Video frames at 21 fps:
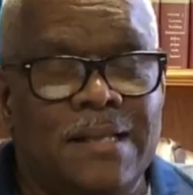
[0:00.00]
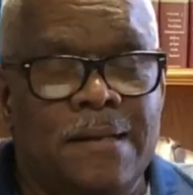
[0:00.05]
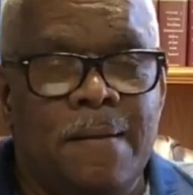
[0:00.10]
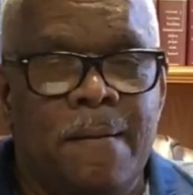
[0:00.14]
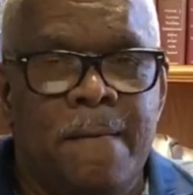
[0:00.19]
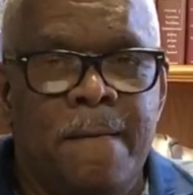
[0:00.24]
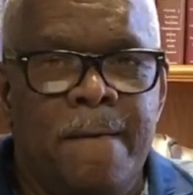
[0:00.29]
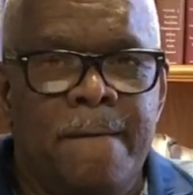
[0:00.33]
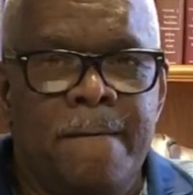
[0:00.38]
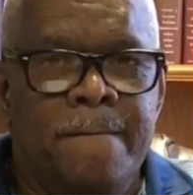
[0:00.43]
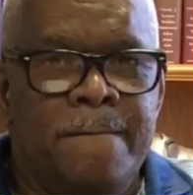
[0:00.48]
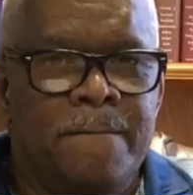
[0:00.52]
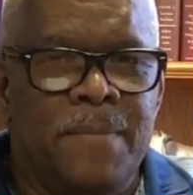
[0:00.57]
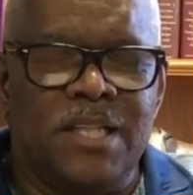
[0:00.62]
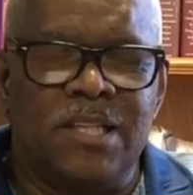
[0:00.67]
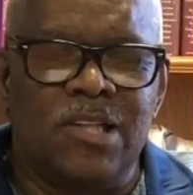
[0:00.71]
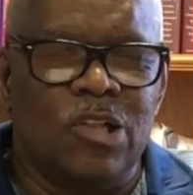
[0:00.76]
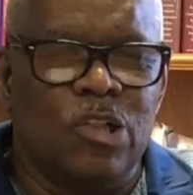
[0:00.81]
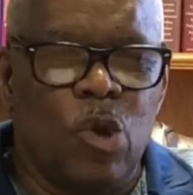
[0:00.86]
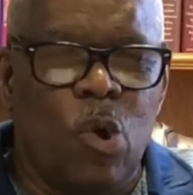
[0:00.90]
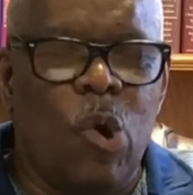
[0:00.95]
but the
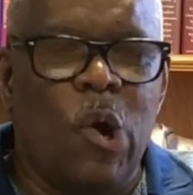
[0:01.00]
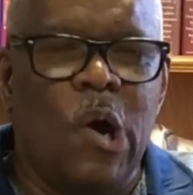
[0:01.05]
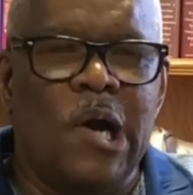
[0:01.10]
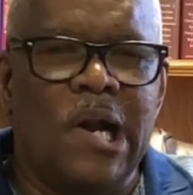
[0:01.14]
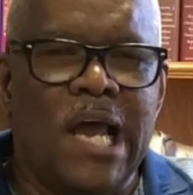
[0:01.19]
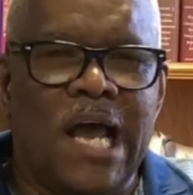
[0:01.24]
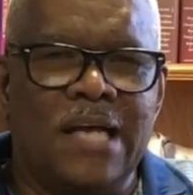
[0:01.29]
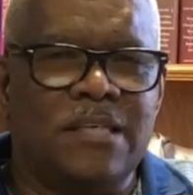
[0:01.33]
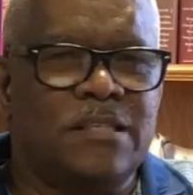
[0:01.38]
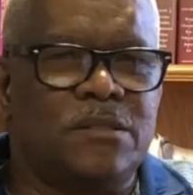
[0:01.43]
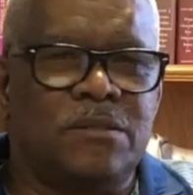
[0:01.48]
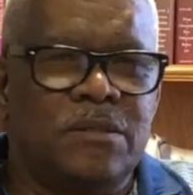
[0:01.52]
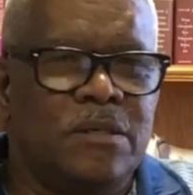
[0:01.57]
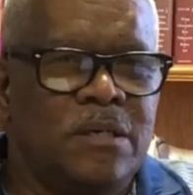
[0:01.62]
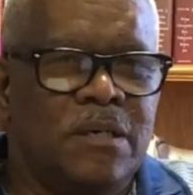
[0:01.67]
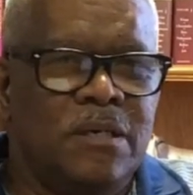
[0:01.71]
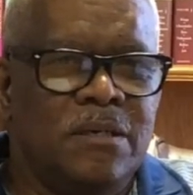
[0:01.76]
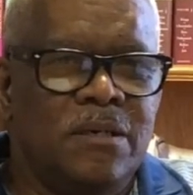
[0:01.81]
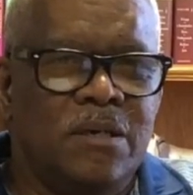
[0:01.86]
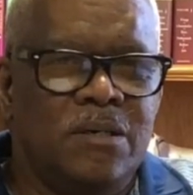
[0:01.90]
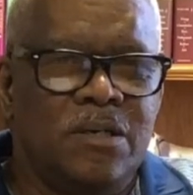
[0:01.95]
Lord has
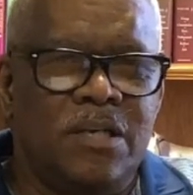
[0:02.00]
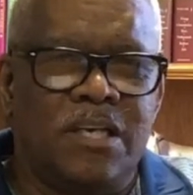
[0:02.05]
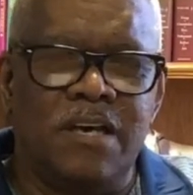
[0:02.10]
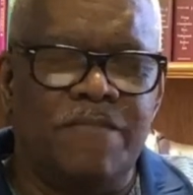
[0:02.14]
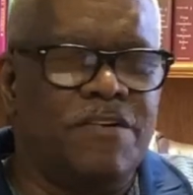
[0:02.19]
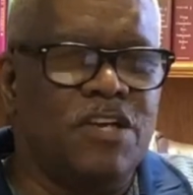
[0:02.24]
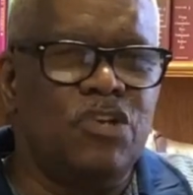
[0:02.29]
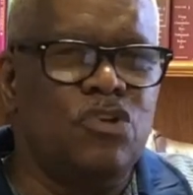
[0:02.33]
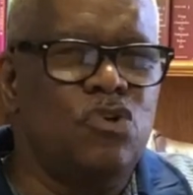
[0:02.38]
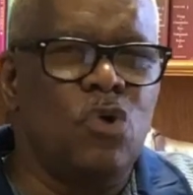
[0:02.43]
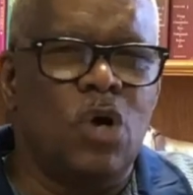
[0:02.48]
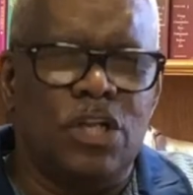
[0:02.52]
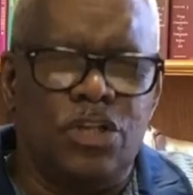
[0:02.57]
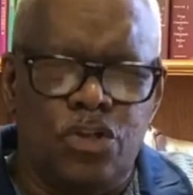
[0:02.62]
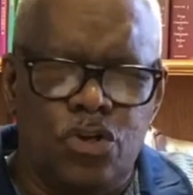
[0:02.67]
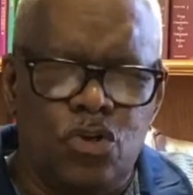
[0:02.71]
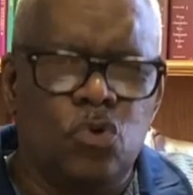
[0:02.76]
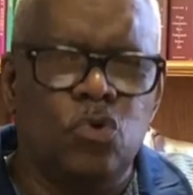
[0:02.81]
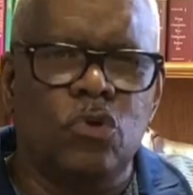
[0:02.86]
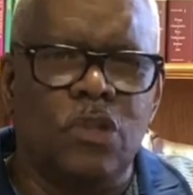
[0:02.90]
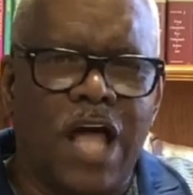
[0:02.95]
given you a new
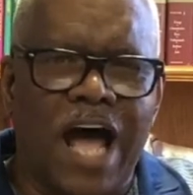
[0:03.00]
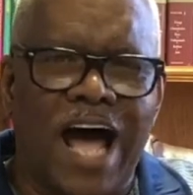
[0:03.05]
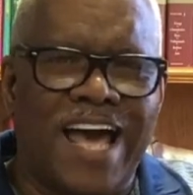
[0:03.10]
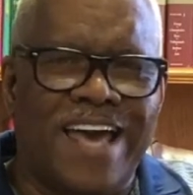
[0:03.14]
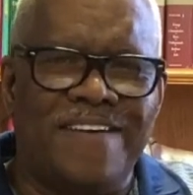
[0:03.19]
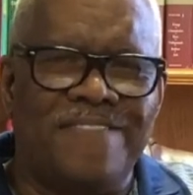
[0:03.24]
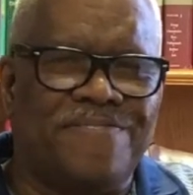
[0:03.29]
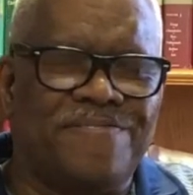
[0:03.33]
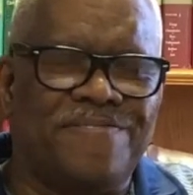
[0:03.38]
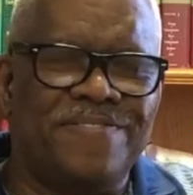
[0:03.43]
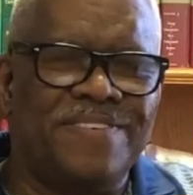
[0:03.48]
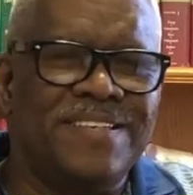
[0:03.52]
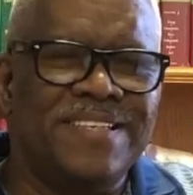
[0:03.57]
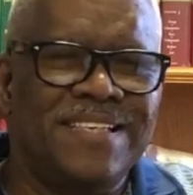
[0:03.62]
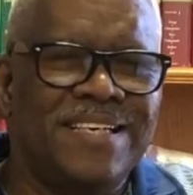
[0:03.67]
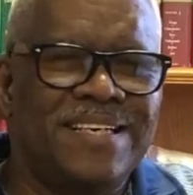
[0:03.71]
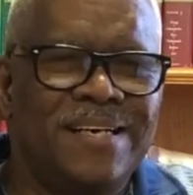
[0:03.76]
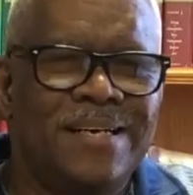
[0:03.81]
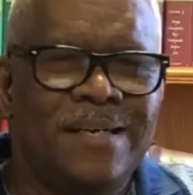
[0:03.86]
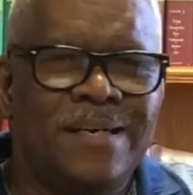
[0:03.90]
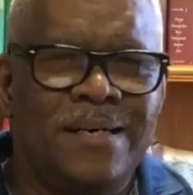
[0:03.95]
life.
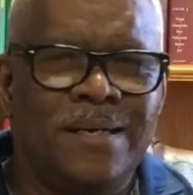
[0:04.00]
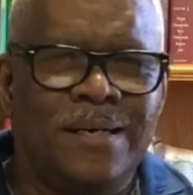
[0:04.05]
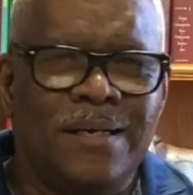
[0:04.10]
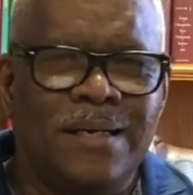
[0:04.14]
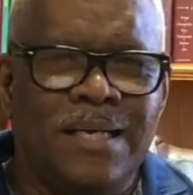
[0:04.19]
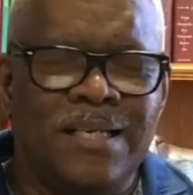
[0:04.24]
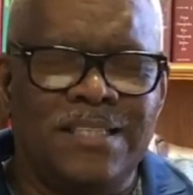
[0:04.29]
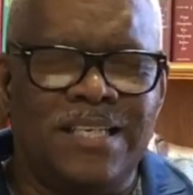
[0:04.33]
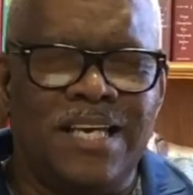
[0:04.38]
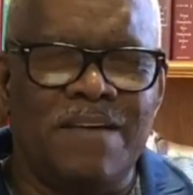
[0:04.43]
He's given you a